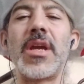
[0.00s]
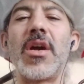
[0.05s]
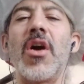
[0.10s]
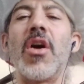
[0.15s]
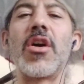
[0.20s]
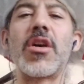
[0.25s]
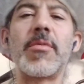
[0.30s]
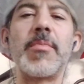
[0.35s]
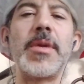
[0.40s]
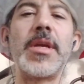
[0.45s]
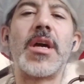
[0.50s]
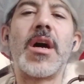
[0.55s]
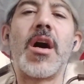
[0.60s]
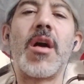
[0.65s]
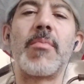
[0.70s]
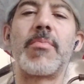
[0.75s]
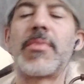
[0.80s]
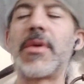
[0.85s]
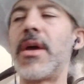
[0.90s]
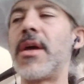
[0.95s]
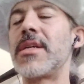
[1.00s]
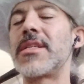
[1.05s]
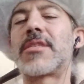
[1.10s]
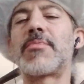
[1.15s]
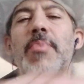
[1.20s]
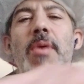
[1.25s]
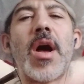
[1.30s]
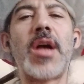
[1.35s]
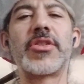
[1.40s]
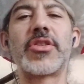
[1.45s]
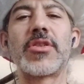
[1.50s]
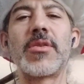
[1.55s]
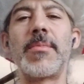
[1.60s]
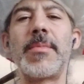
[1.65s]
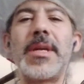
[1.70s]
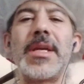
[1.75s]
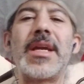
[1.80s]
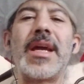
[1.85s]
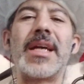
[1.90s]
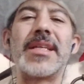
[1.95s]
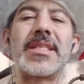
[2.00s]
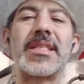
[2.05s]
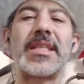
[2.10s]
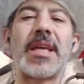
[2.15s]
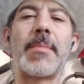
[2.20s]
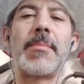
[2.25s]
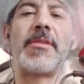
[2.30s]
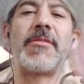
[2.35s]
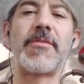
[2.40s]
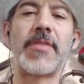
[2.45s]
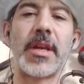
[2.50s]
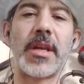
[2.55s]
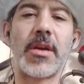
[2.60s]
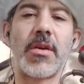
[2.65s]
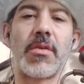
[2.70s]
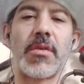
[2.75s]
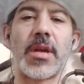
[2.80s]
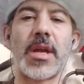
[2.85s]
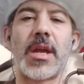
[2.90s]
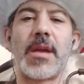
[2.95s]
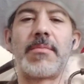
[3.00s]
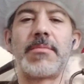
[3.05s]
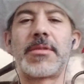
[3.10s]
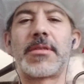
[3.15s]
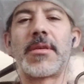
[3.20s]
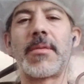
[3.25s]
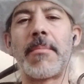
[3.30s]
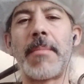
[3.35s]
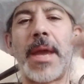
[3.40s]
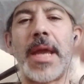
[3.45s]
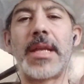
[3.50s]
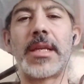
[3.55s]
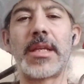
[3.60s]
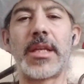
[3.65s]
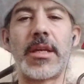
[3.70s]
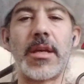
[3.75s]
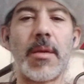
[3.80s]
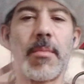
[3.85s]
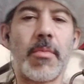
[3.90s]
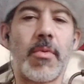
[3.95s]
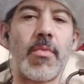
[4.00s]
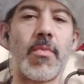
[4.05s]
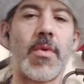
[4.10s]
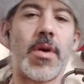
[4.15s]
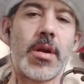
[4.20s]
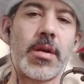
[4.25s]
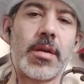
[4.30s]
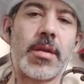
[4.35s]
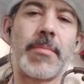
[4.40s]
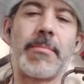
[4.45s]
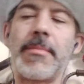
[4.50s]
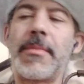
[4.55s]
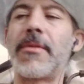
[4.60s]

Hook me up, sponsor me, and send me video games. Mainly, number one.